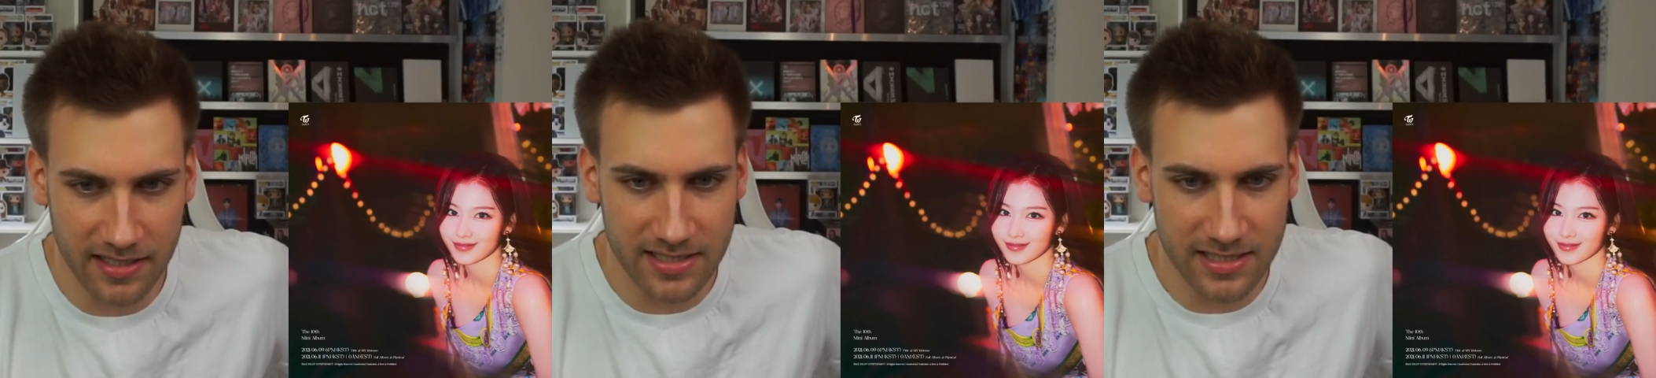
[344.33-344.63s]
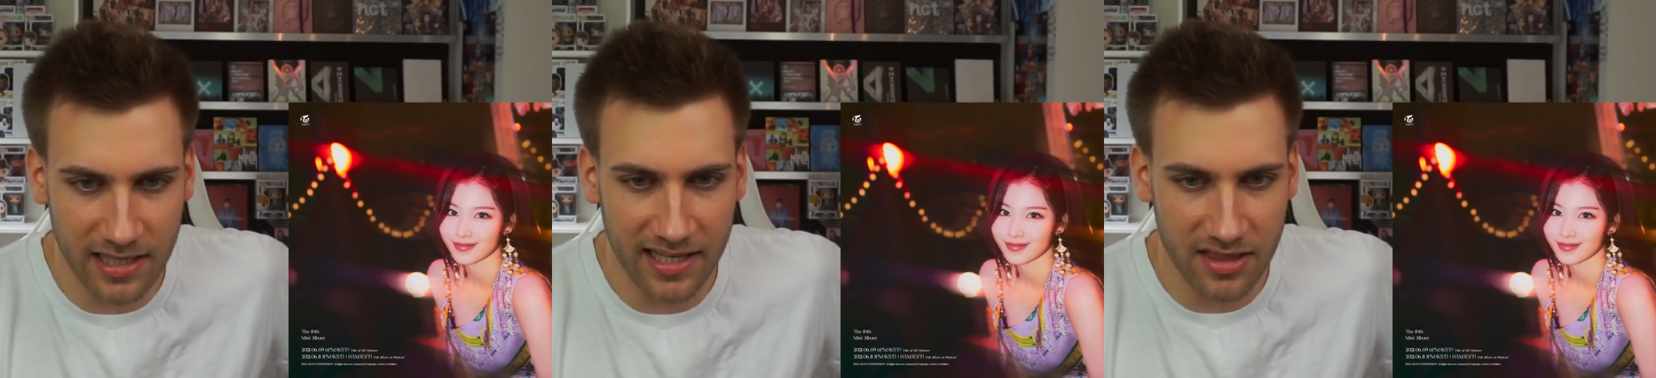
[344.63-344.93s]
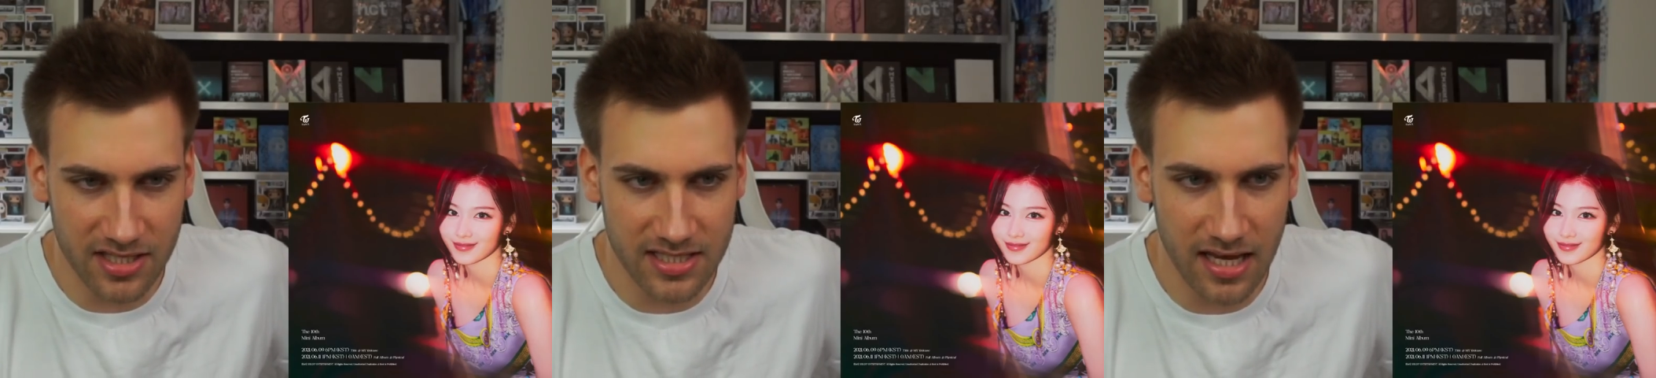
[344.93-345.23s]
Speaker 1: It's still
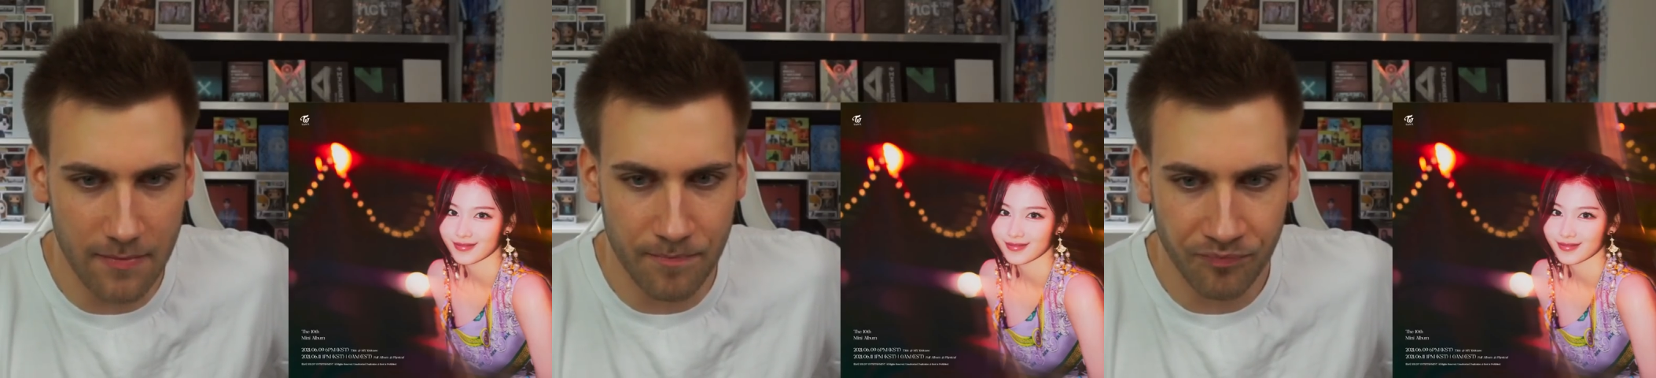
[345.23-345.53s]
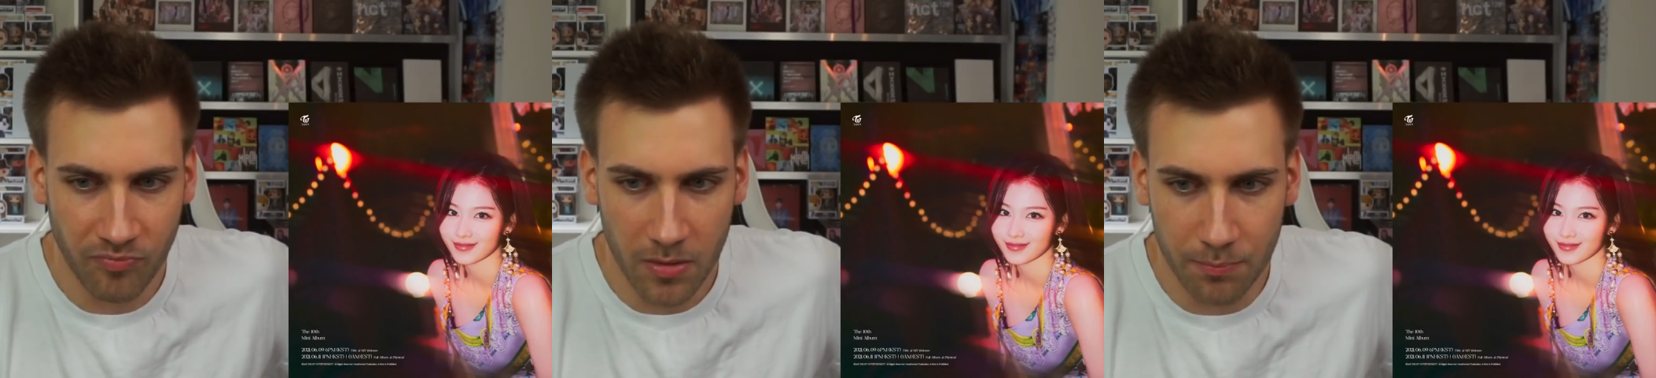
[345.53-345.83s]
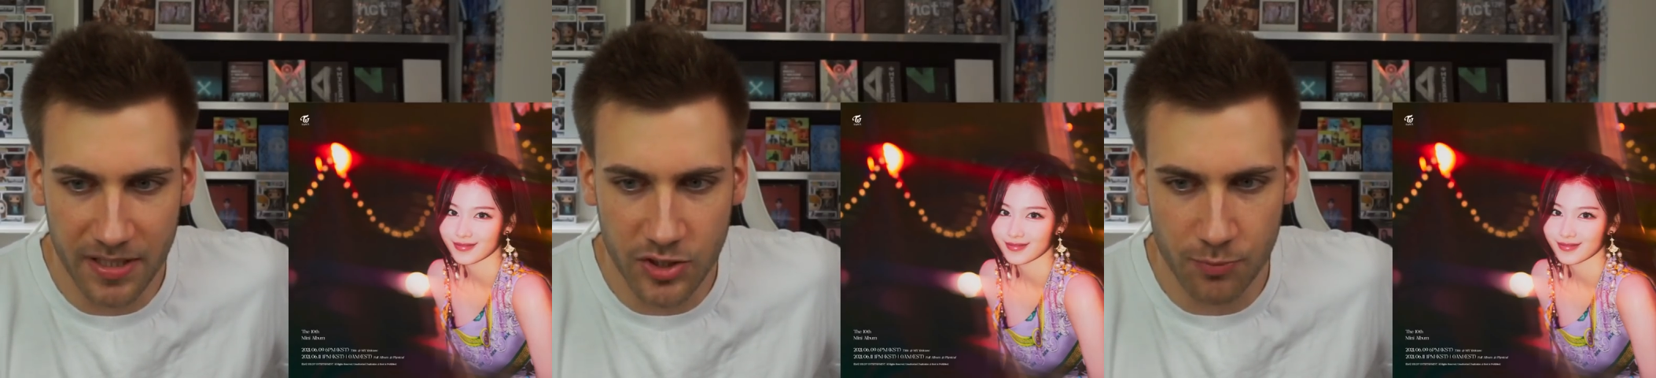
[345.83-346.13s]
like the same
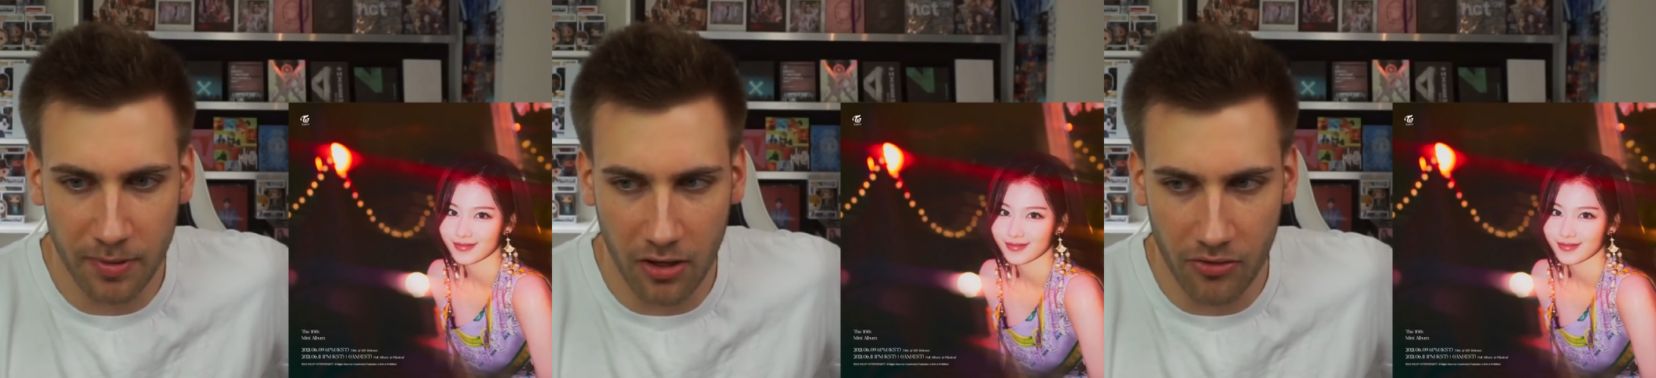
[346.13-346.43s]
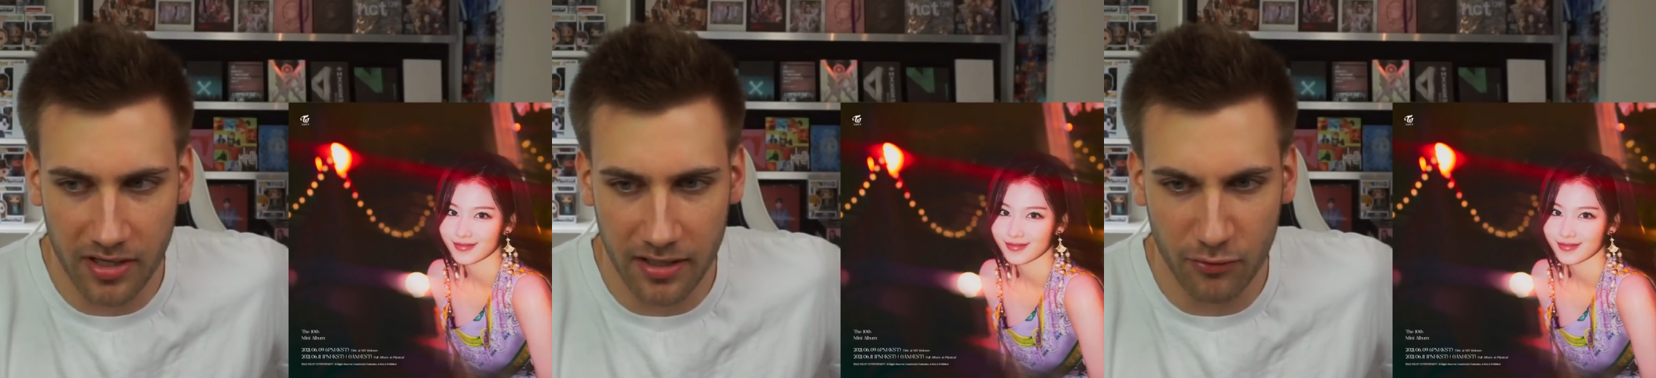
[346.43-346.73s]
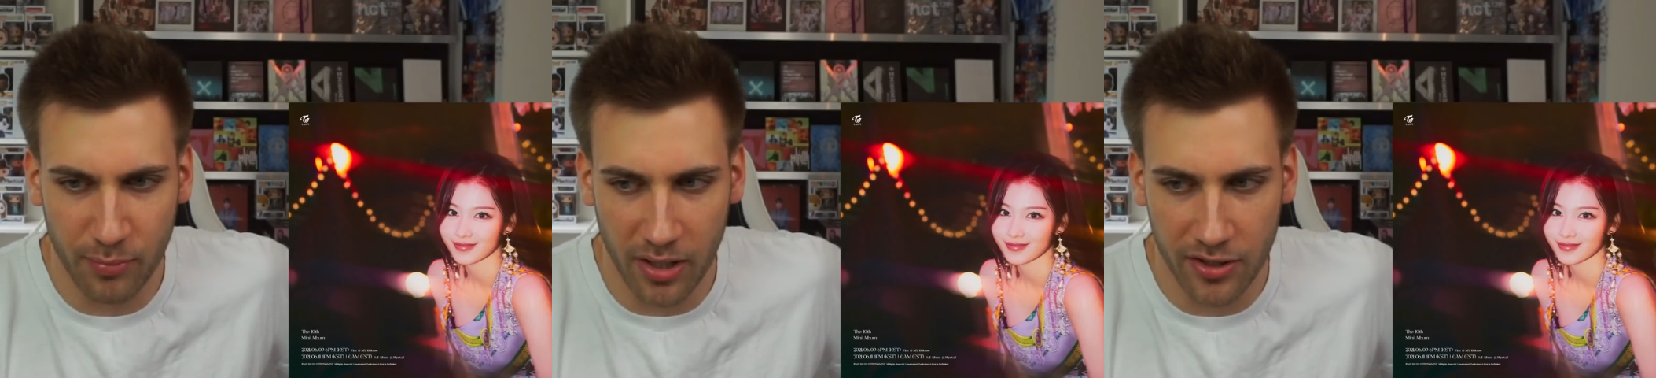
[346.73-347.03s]
beach bar or kind
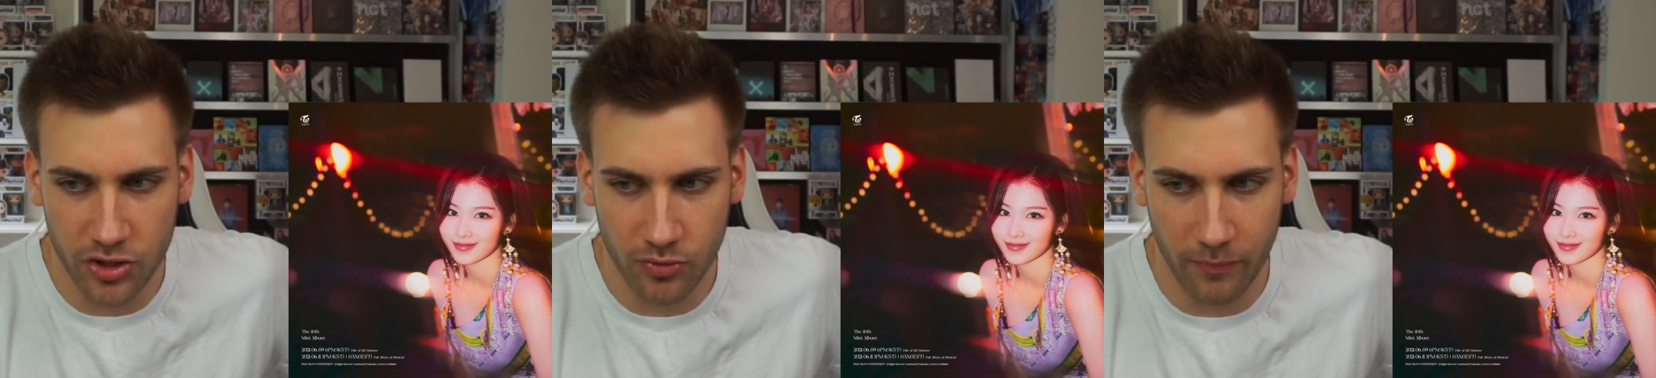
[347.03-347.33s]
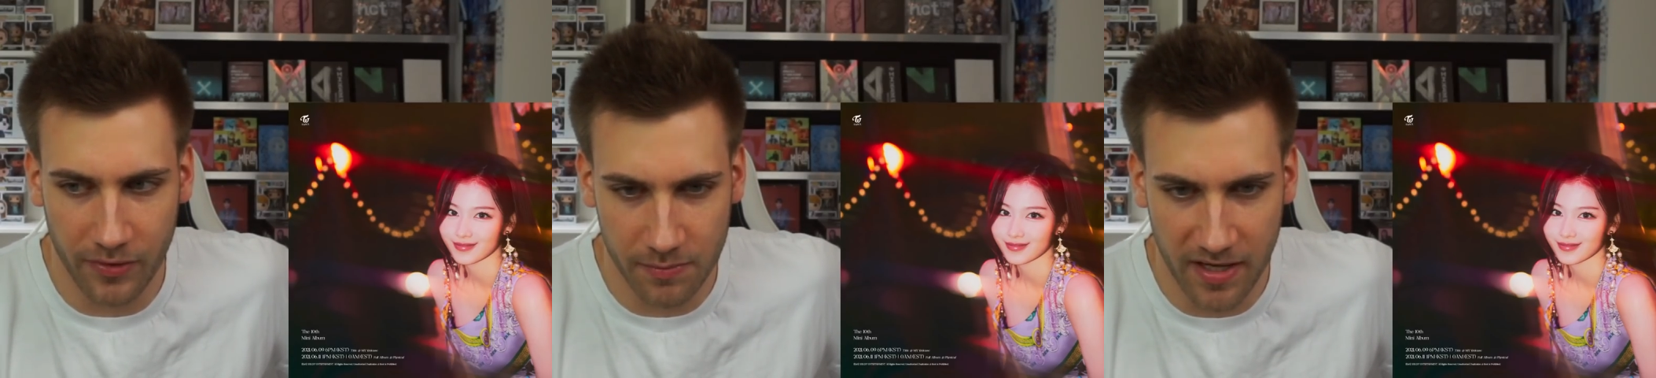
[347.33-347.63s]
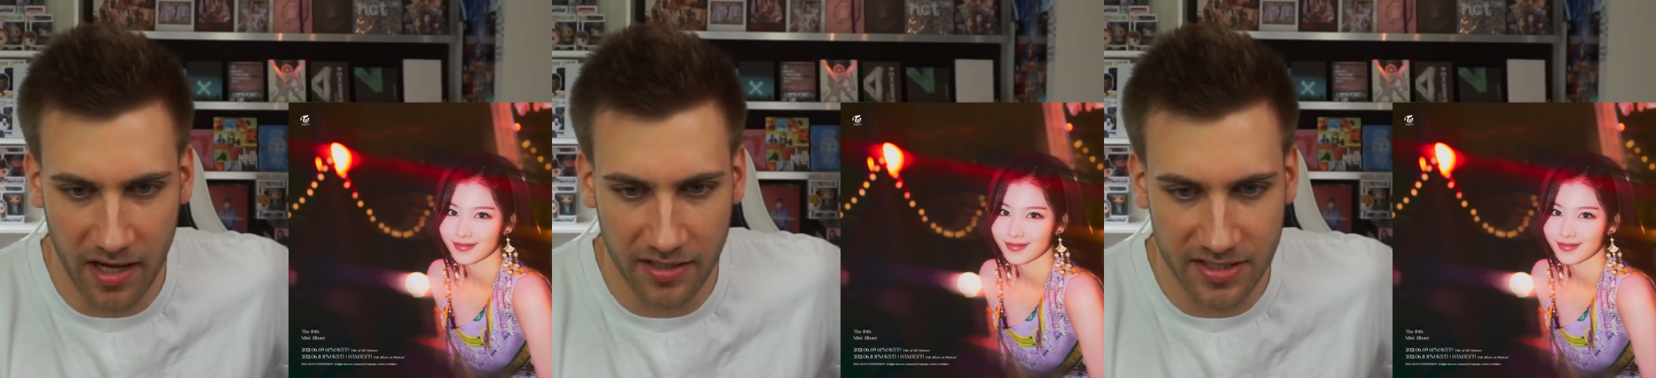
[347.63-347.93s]
of bar that Tzuyu was
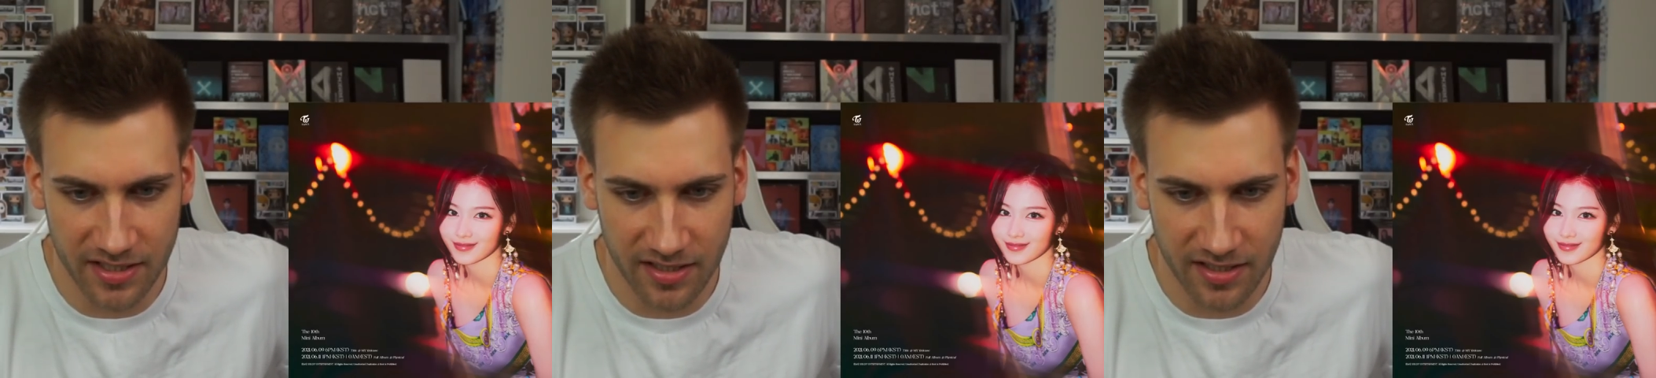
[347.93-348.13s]
behind.